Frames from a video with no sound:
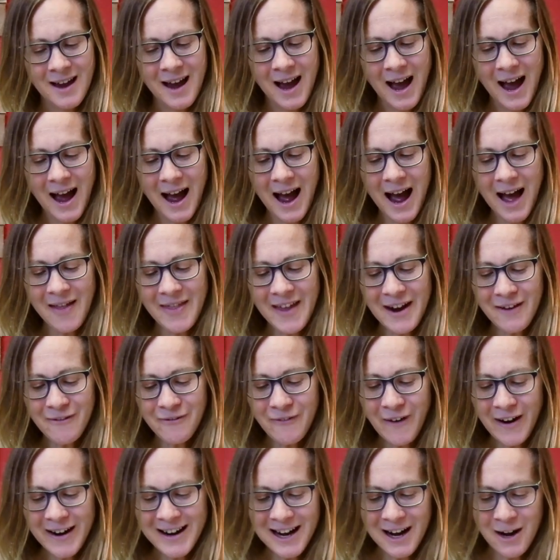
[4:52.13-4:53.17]
And then
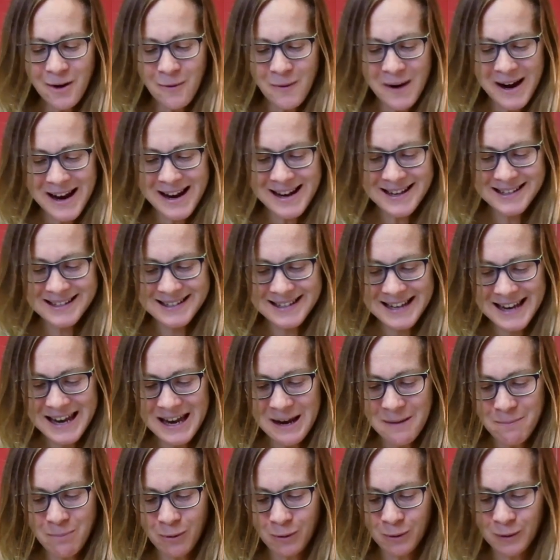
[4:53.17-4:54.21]
finally, we see
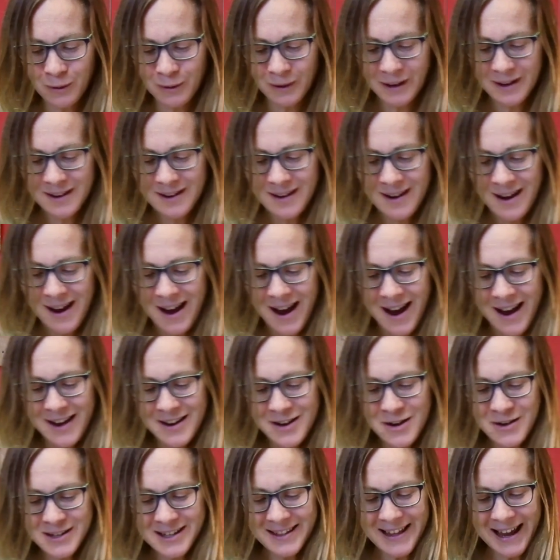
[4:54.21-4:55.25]
Paul
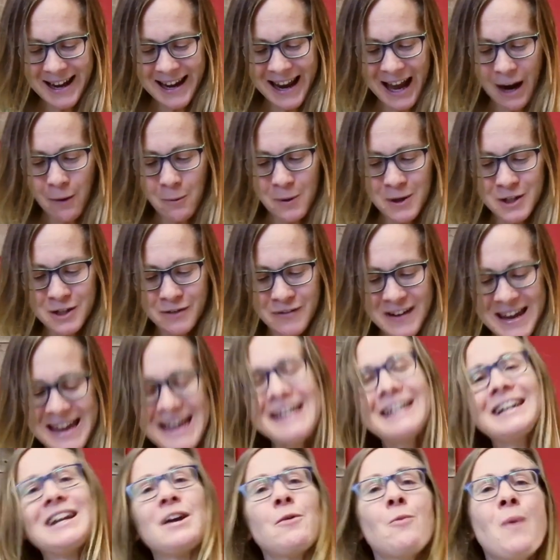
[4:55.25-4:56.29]
using that language of
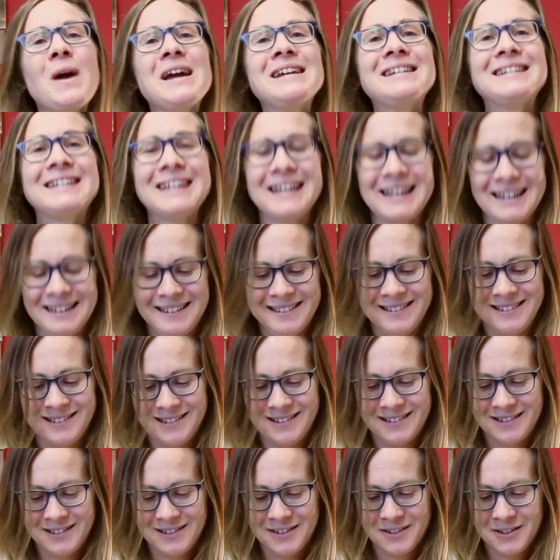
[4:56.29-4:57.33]
eagerly waiting
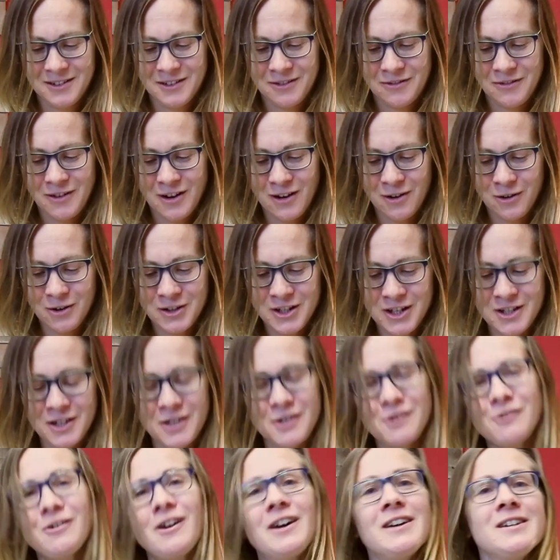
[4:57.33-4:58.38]
for our Lord Jesus
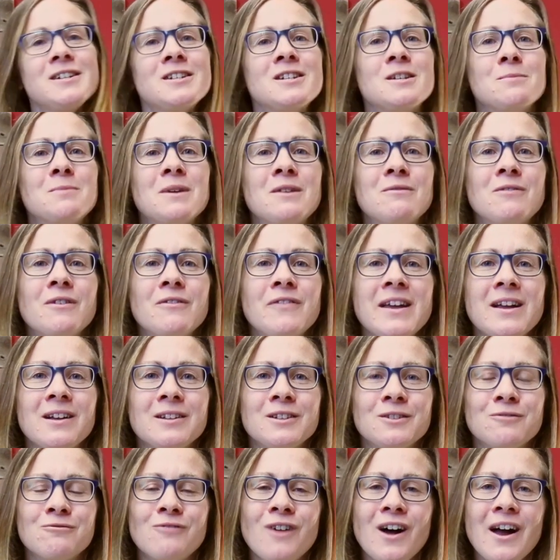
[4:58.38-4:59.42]
Christ to be revealed.
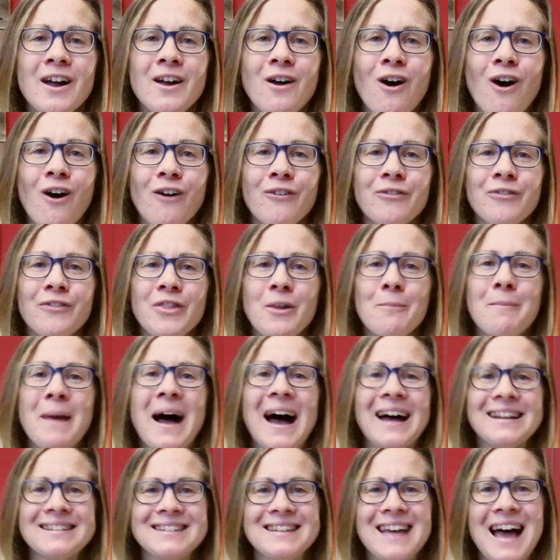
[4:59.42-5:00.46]
And right off the
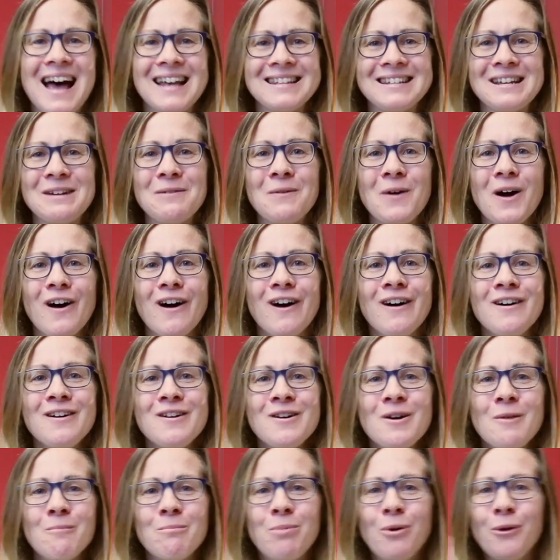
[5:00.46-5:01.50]
bat, as it were,
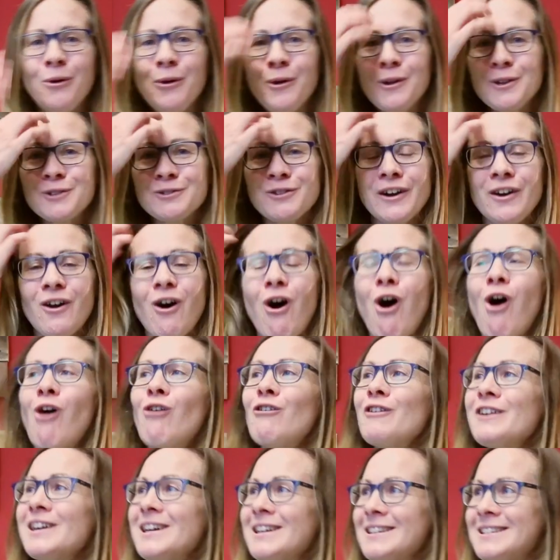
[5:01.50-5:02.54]
Paul trying to
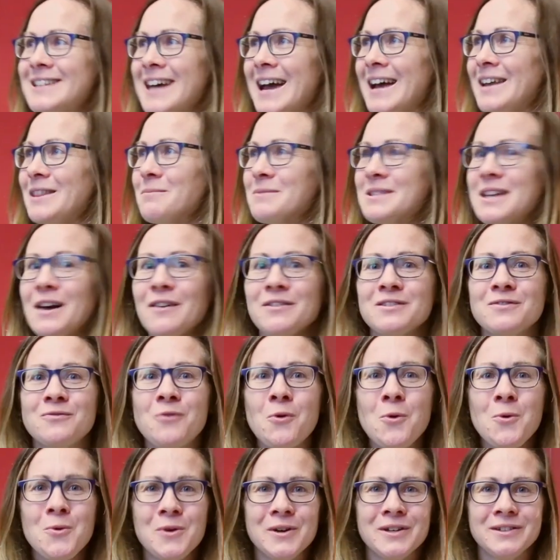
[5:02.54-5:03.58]
orientate themselves
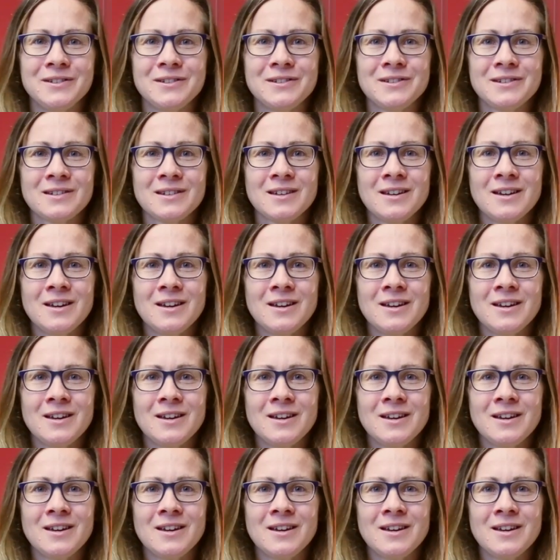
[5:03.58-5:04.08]
forwards,